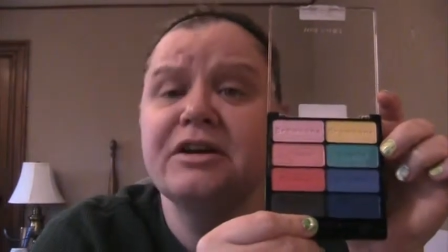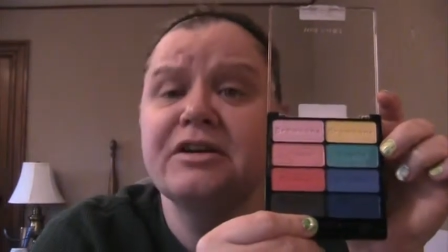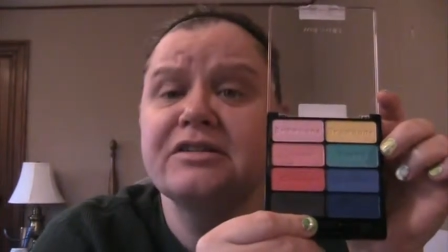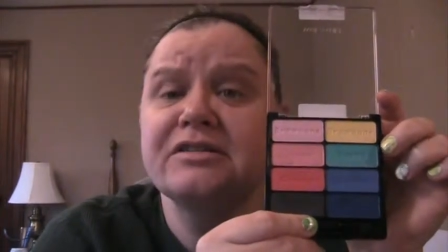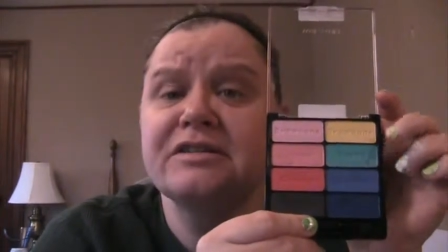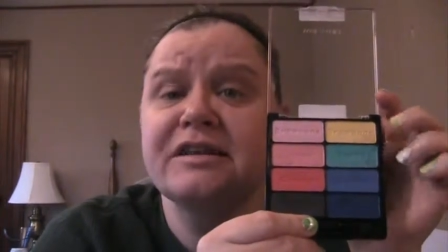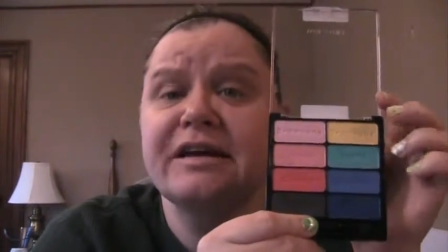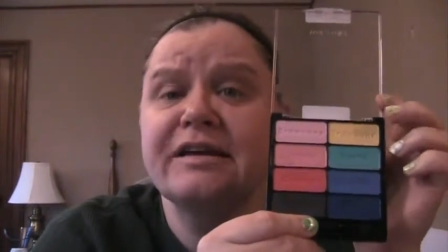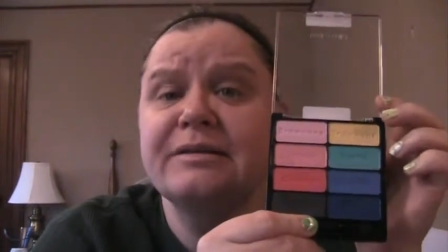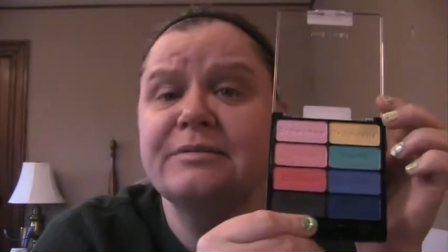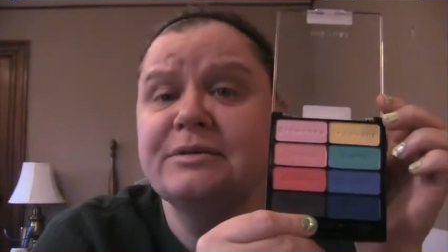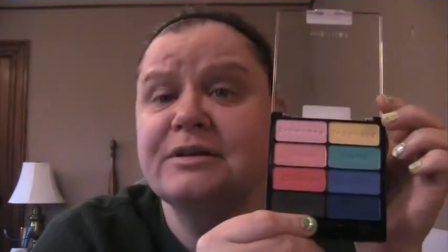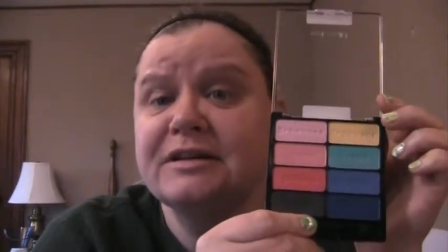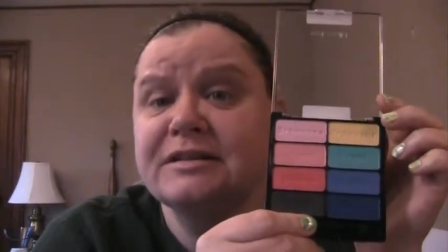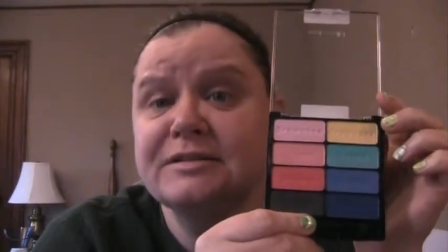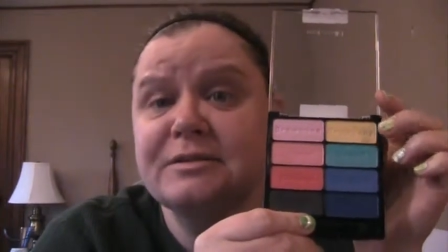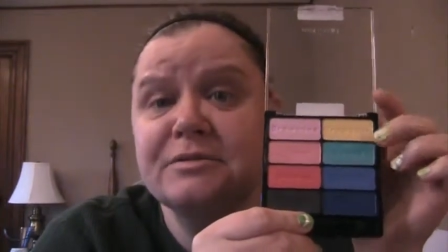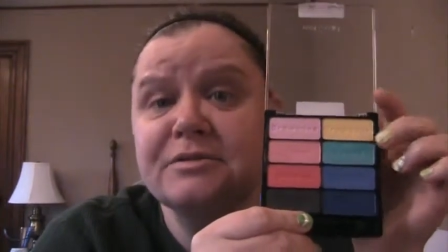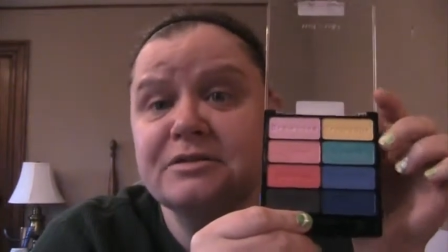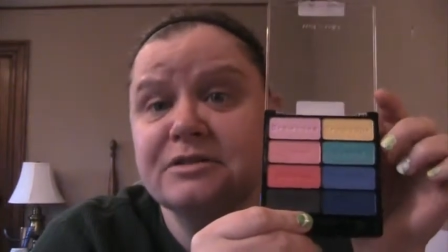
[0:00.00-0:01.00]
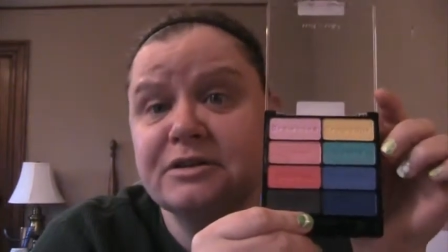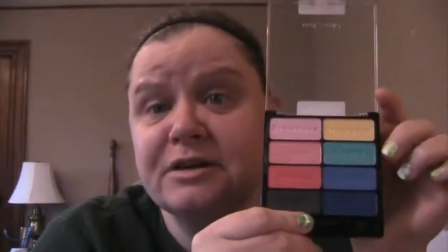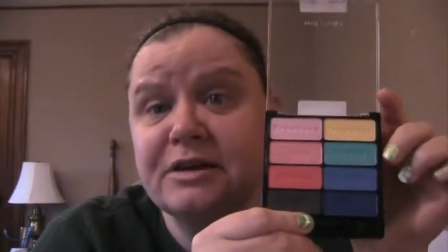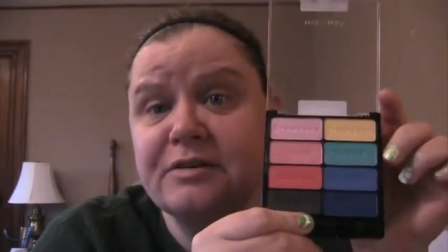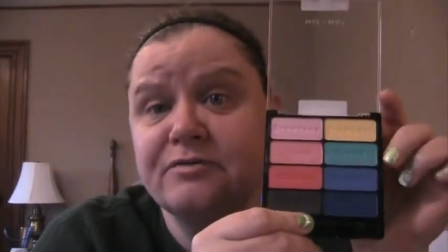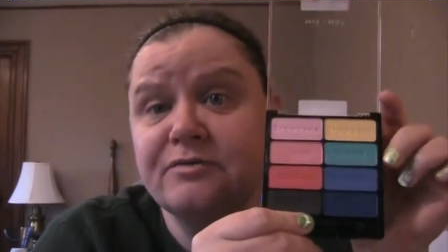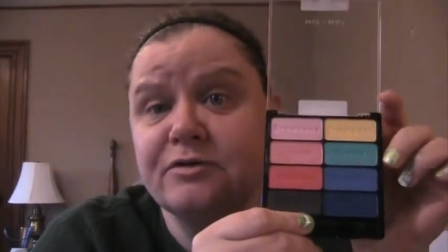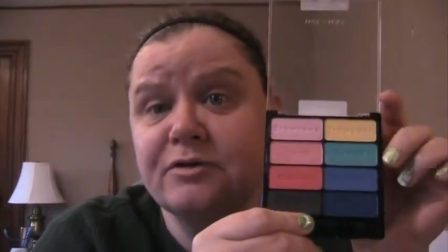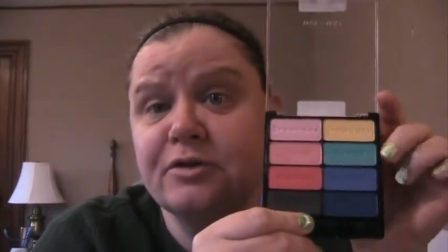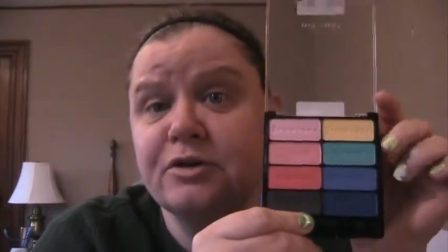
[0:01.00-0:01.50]
excited because I was
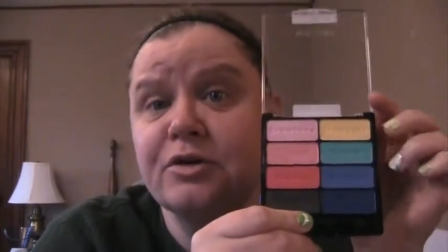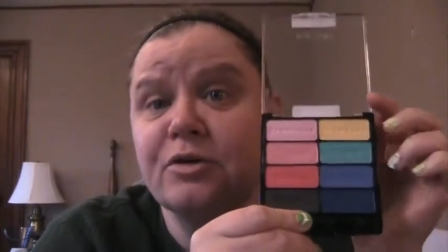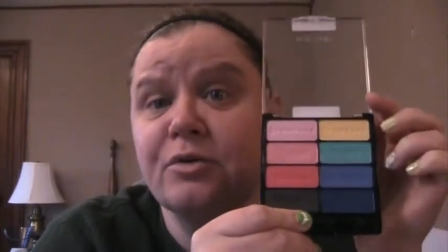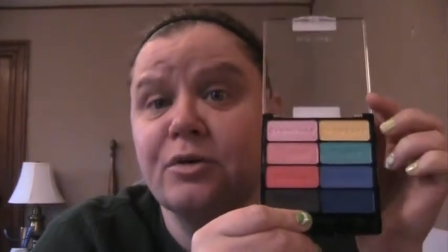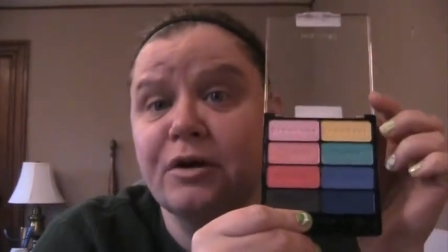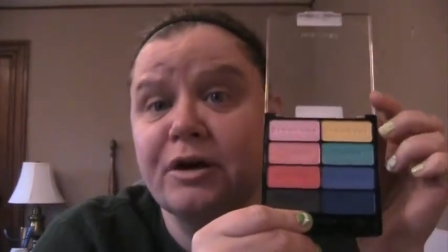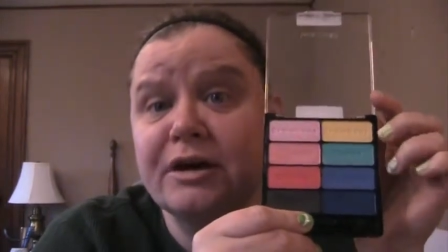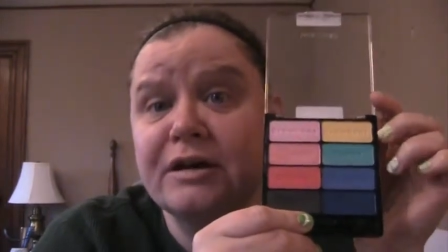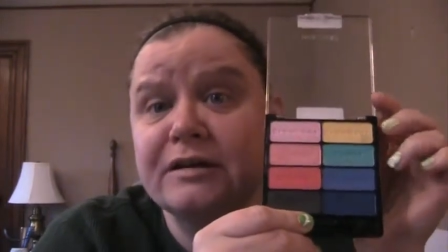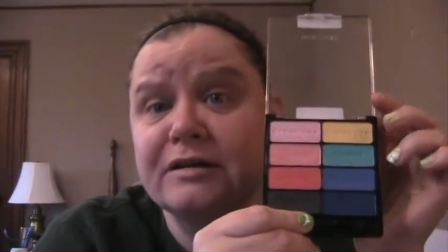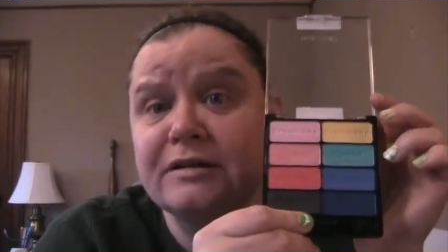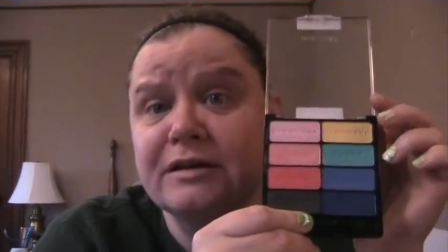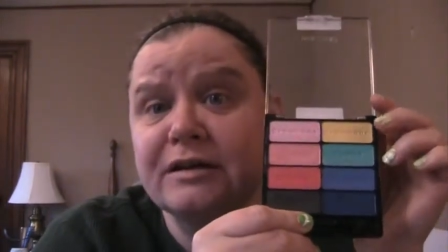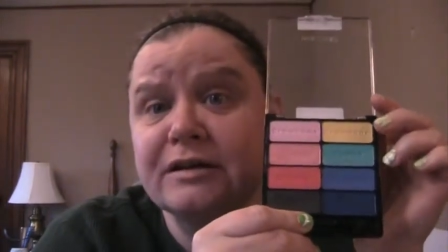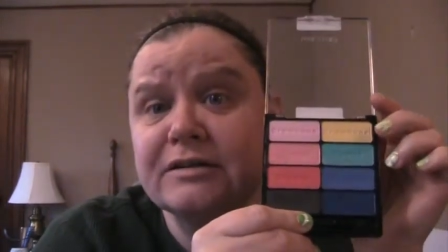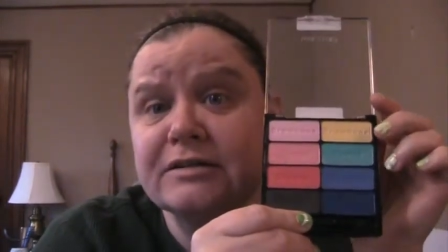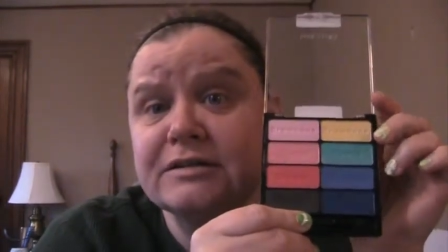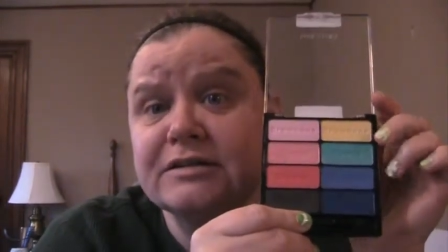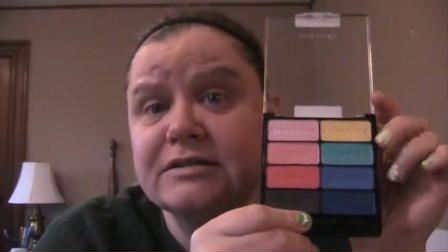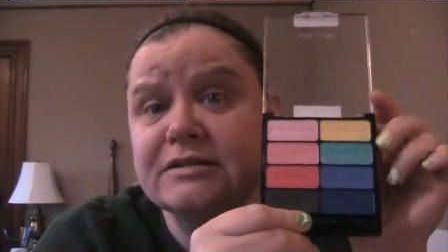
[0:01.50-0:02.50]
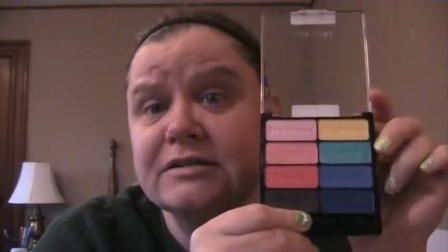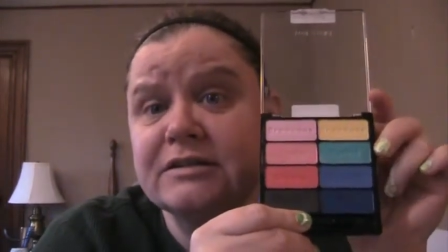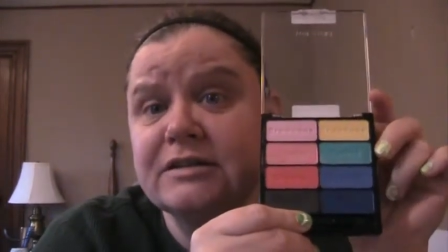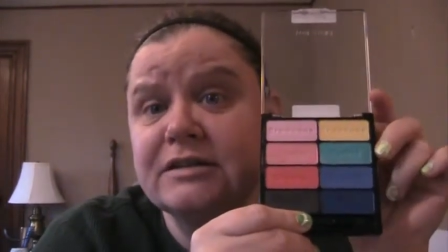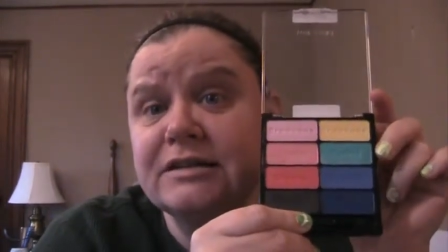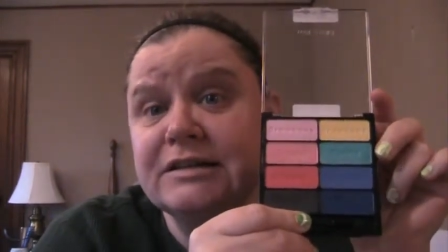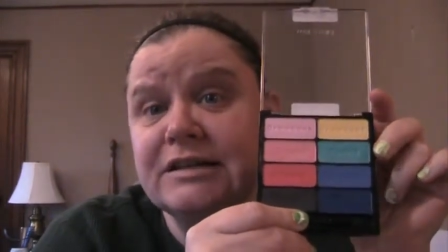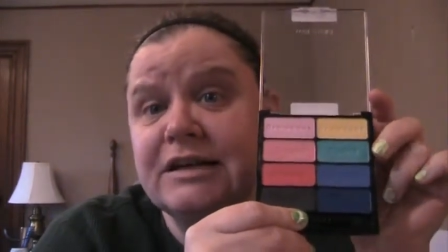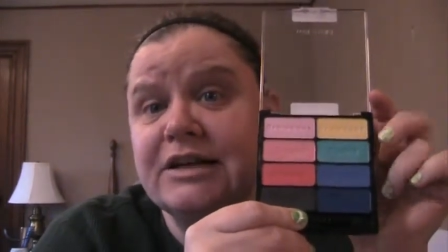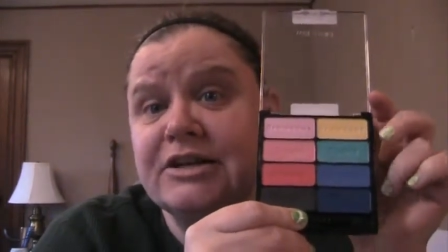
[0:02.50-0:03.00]
looking for an Oregon Ducks
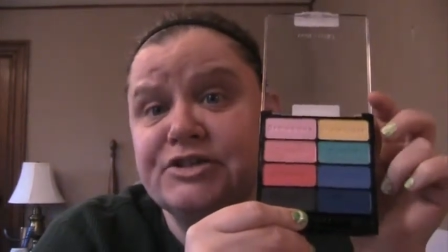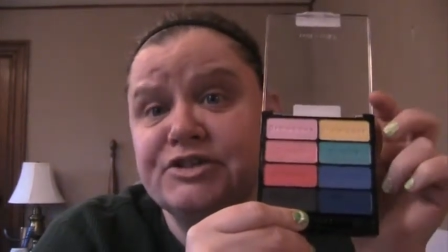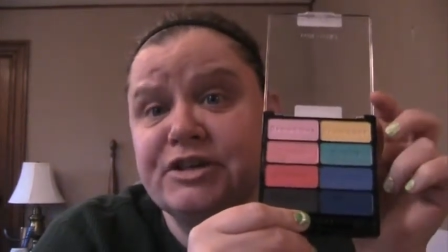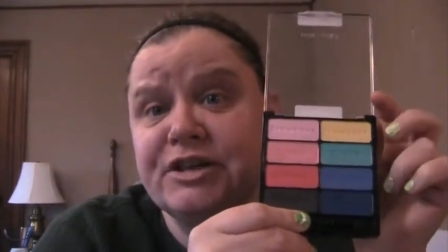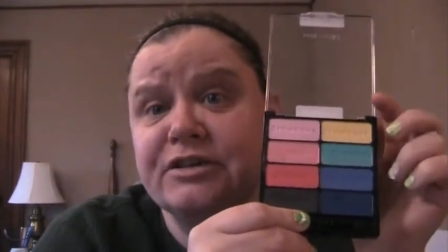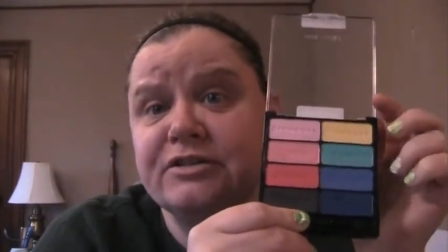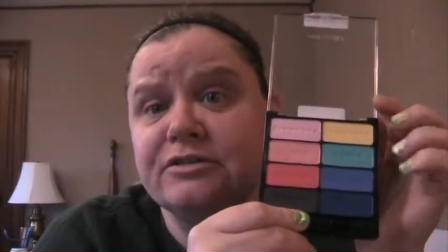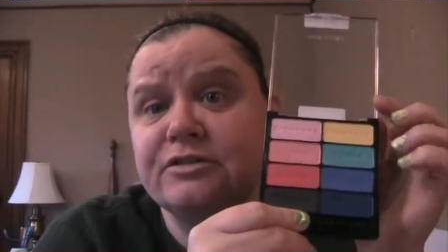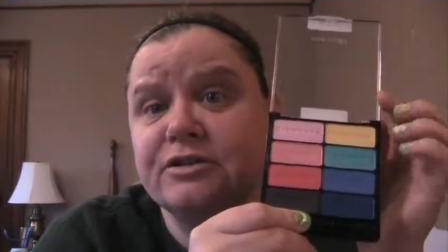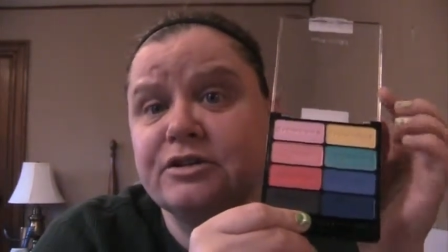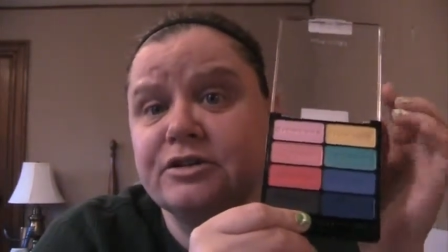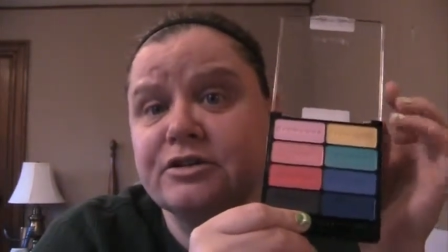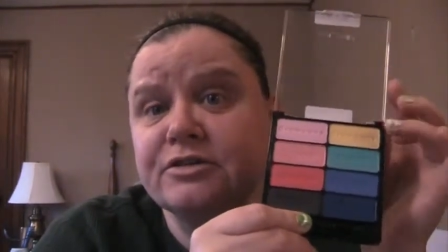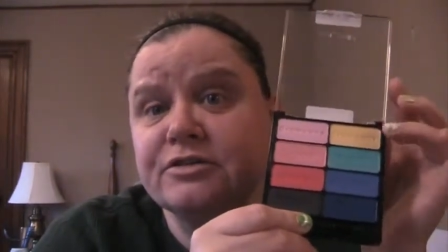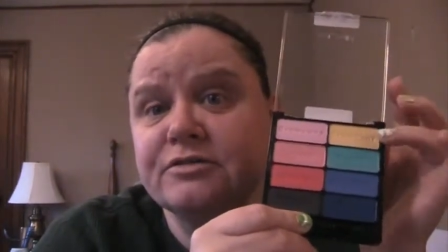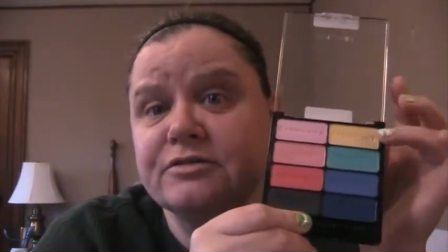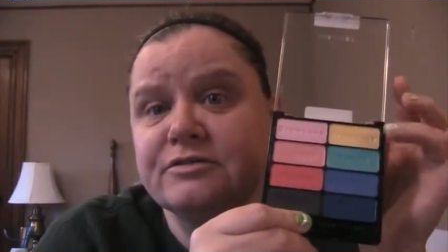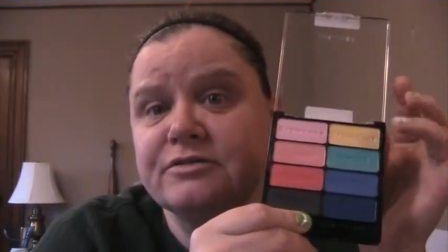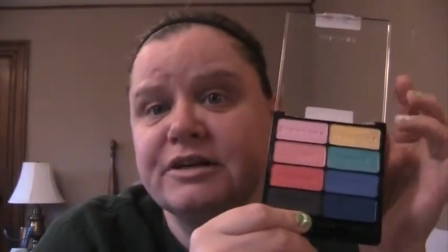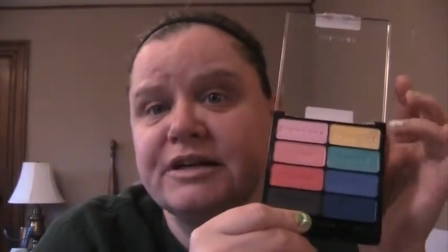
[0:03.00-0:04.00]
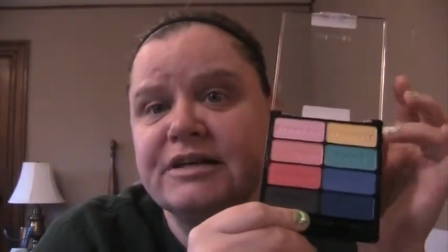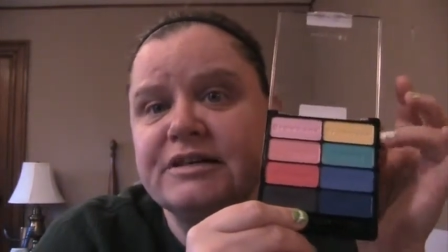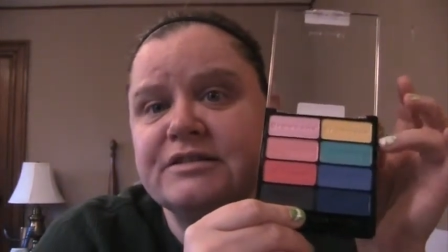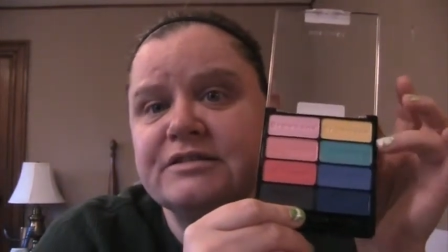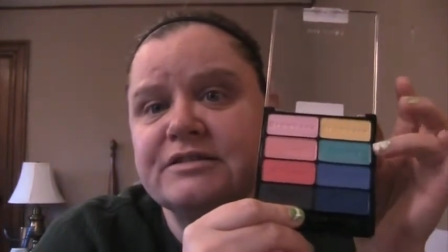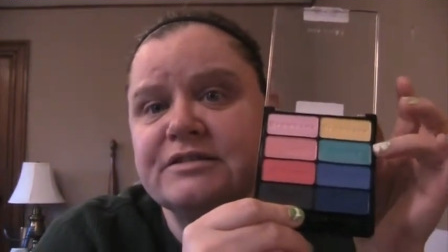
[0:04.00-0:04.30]
eyeshadow look, right?